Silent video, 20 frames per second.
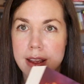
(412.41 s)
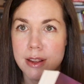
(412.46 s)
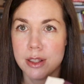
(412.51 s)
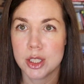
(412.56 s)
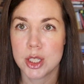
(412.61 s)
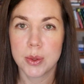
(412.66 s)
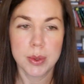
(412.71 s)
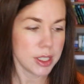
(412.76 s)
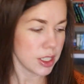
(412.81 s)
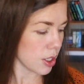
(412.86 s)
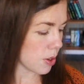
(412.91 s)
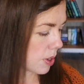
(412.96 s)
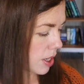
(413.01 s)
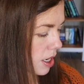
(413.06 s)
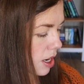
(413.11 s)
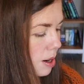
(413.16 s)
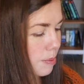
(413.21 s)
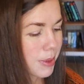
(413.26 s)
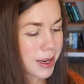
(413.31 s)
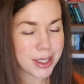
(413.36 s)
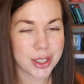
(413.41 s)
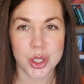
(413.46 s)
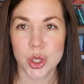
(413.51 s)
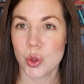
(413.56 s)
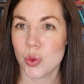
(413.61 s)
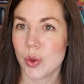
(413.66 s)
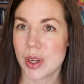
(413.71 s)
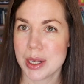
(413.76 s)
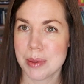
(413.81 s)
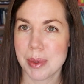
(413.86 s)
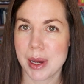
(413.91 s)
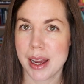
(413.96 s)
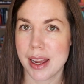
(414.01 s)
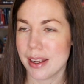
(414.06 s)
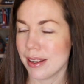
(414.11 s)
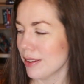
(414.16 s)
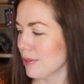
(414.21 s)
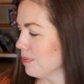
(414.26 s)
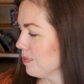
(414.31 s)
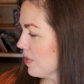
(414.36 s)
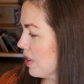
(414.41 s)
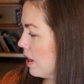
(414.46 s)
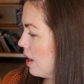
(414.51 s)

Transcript: So it's going on my to-read pile.